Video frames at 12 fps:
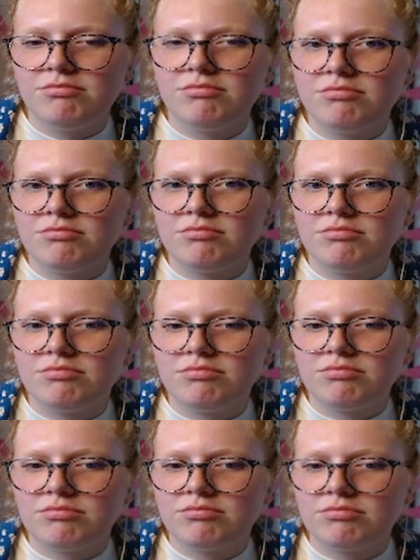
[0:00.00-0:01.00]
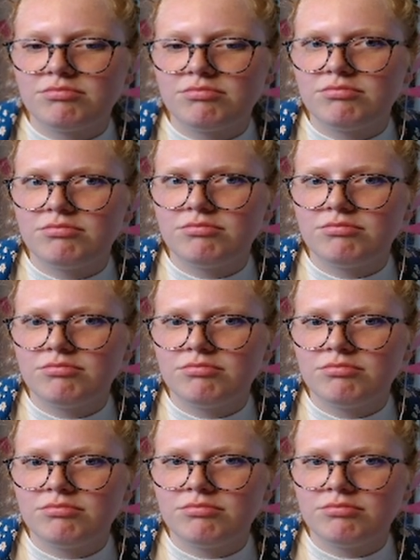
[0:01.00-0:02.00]

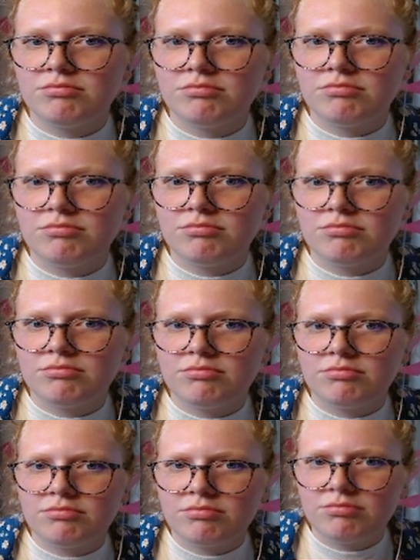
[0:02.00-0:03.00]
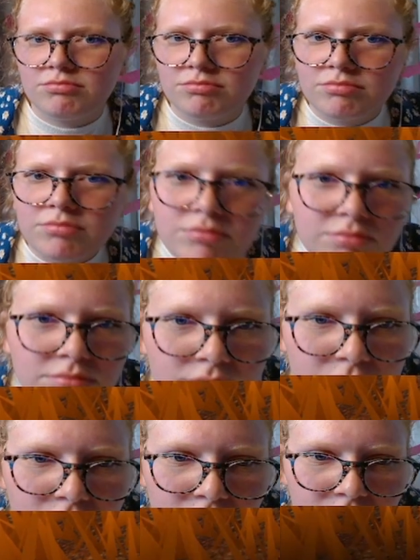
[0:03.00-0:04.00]

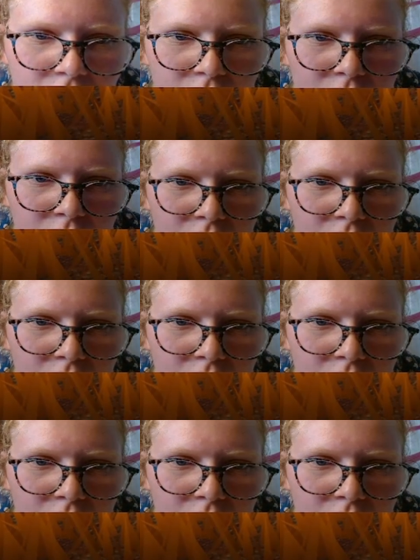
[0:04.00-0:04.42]
No one is speaking in this clip.